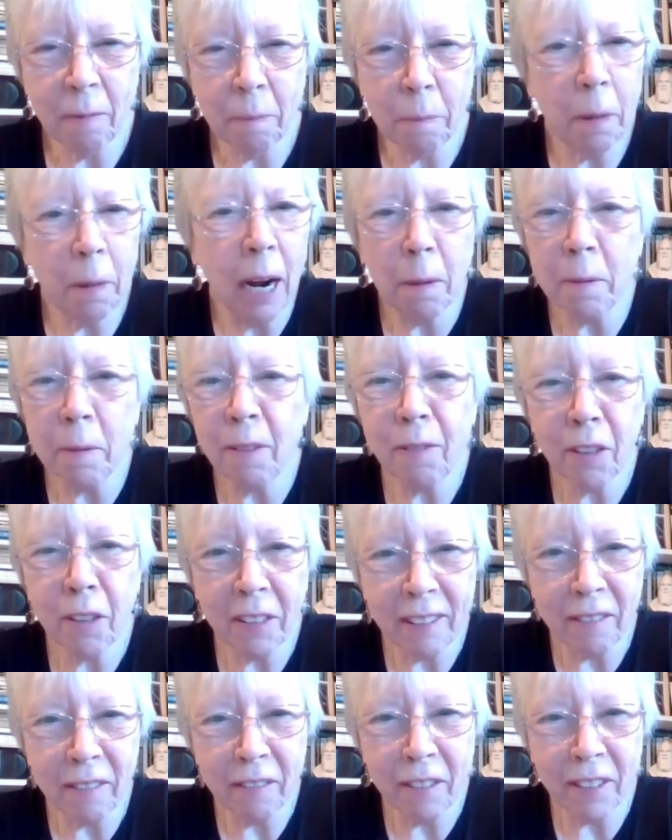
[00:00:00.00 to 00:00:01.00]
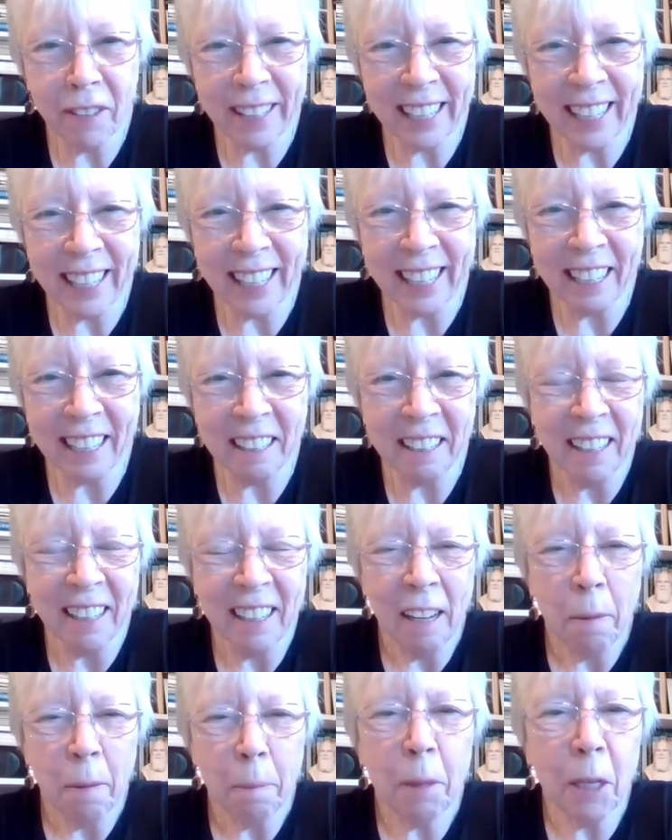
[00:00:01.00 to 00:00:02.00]
primary for the
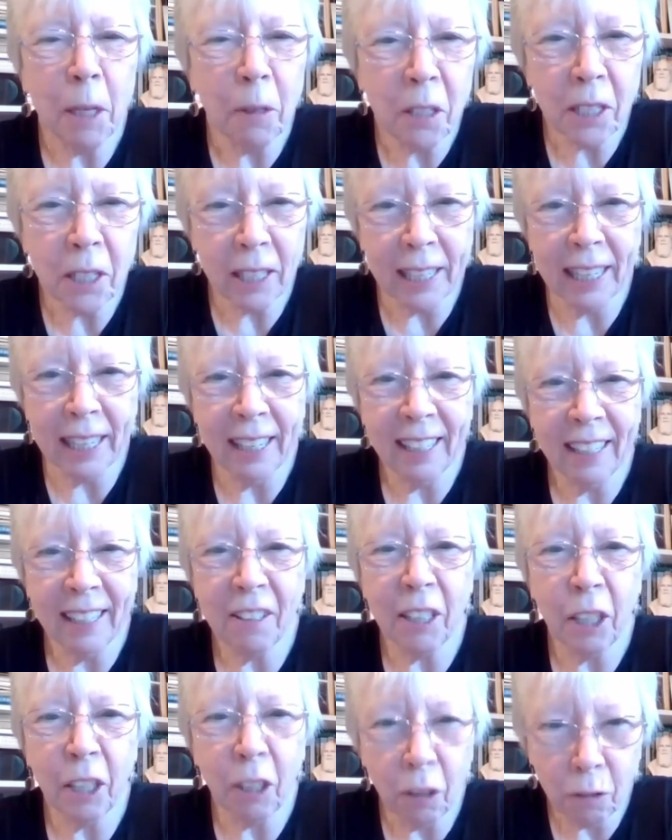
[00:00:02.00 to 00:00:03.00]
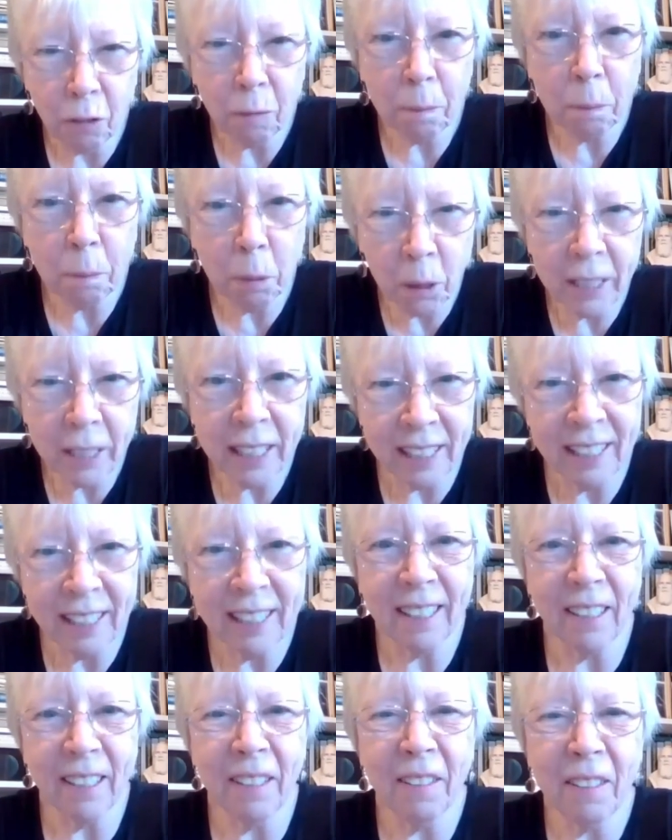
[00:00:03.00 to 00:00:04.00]
beauty that you've put
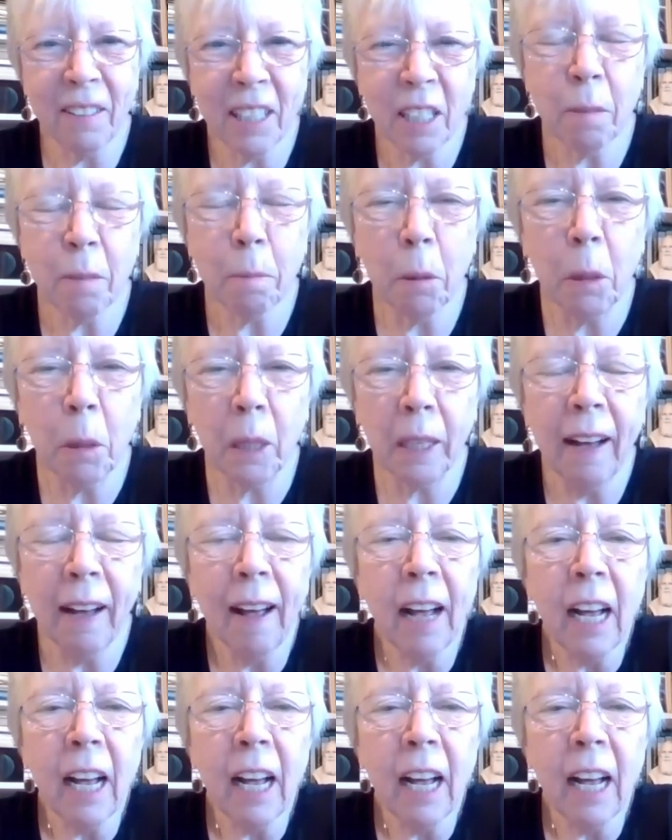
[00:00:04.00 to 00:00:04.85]
into this book.